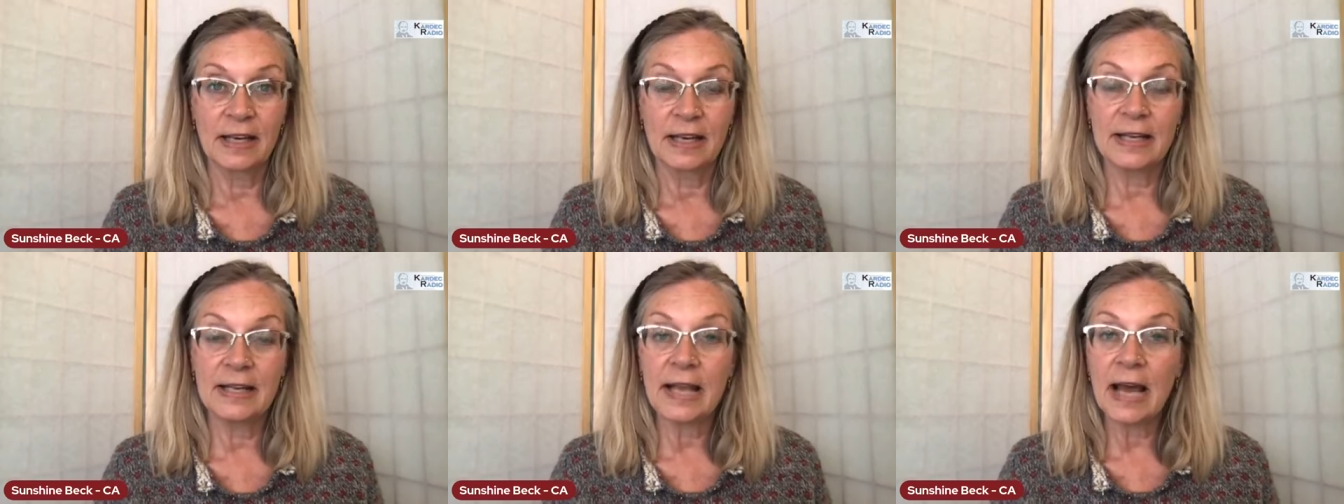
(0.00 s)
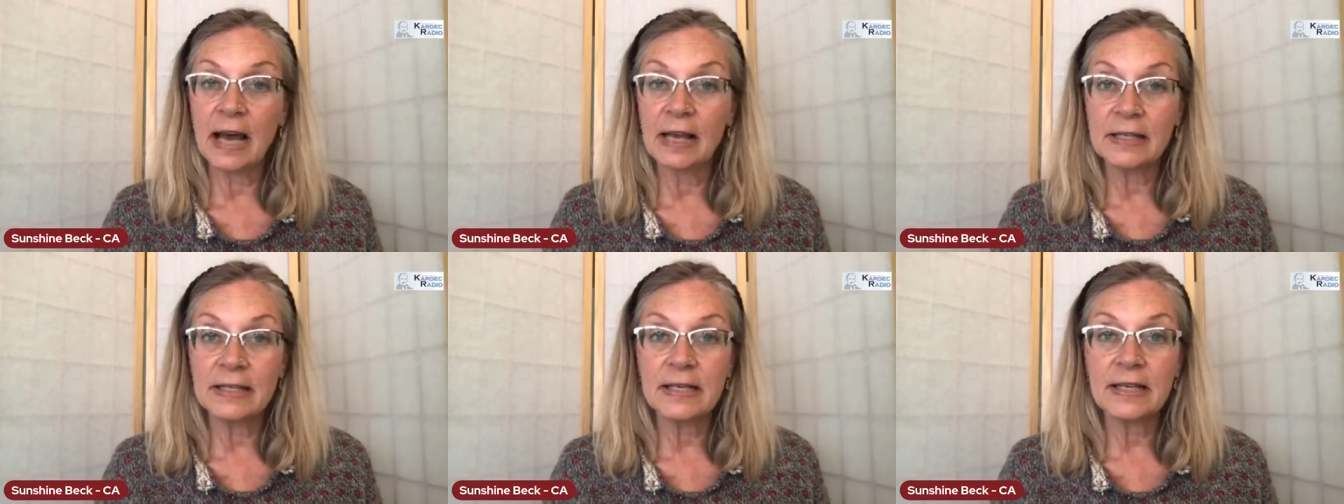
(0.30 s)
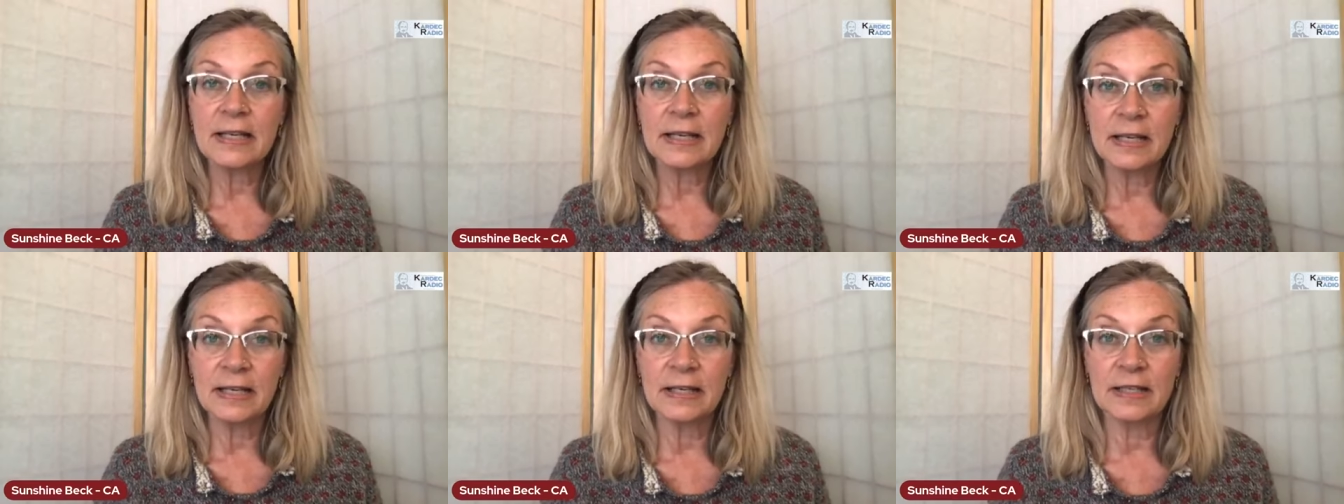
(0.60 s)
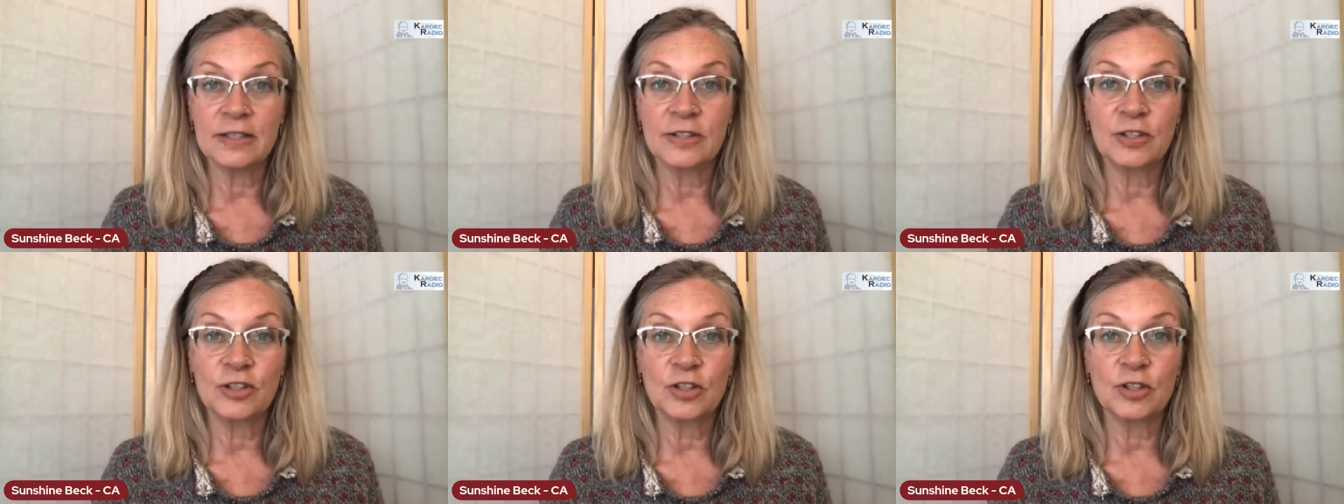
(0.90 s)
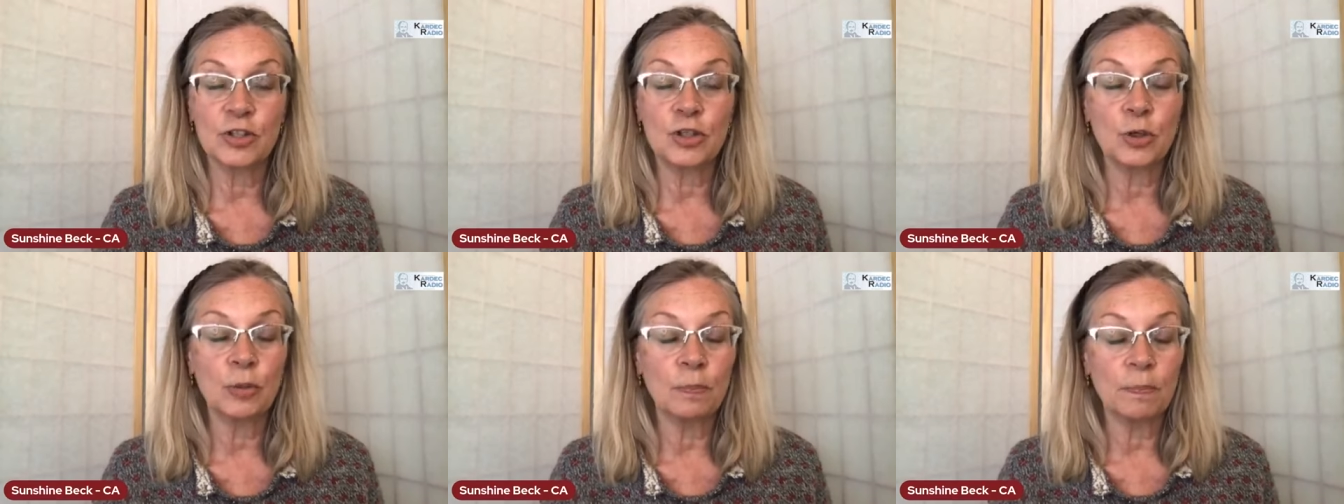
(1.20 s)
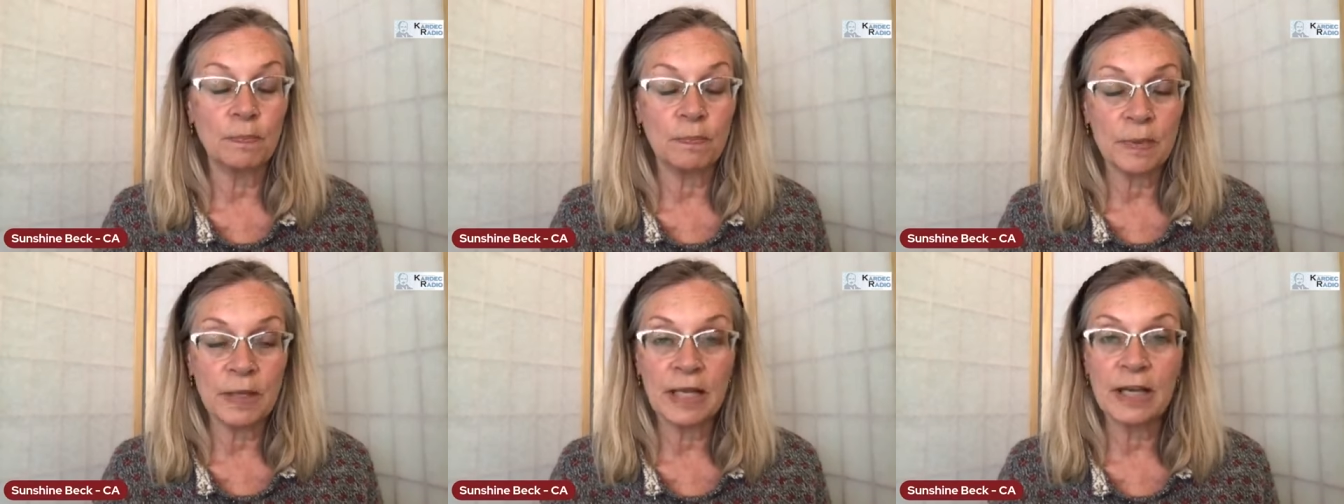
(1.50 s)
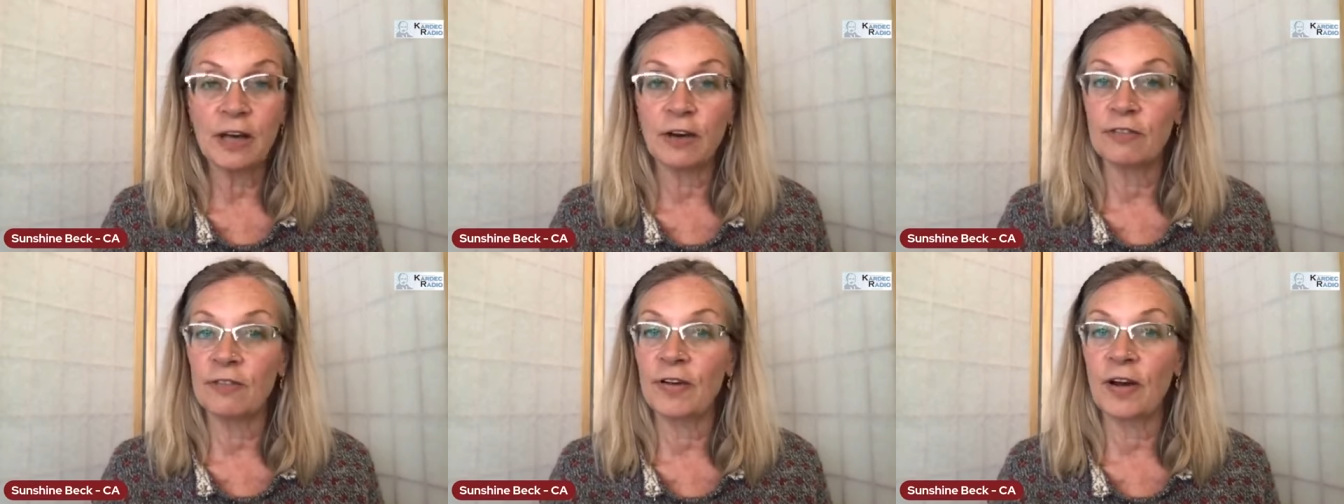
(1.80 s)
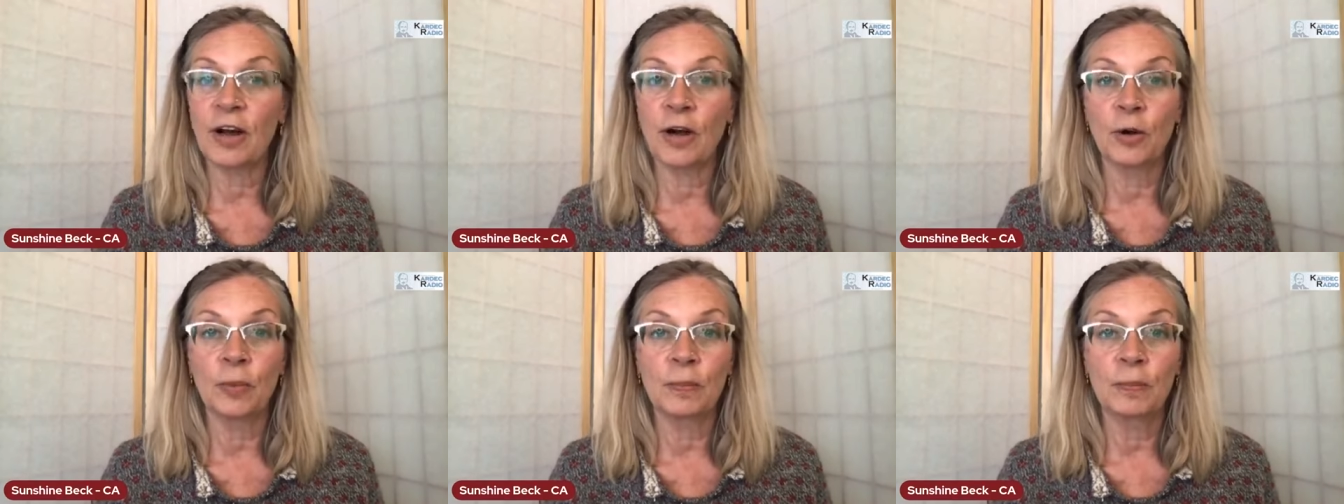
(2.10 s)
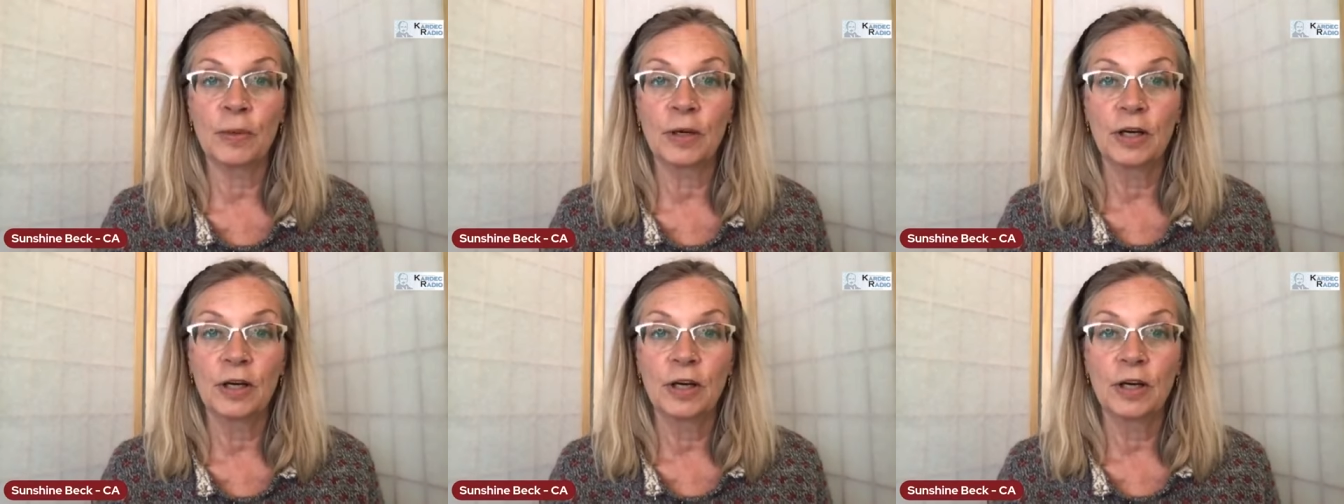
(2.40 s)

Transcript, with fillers: and that is to be of help